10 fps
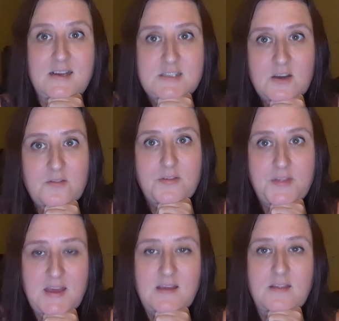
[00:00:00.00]
I don't
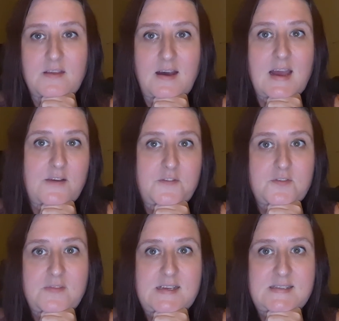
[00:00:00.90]
think that I have to
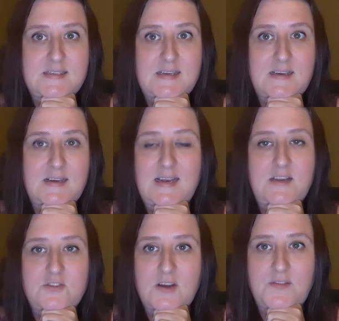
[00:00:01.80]
resit any
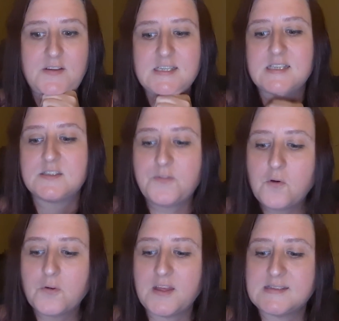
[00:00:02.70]
driving test
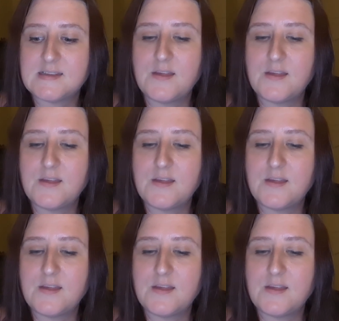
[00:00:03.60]
for this.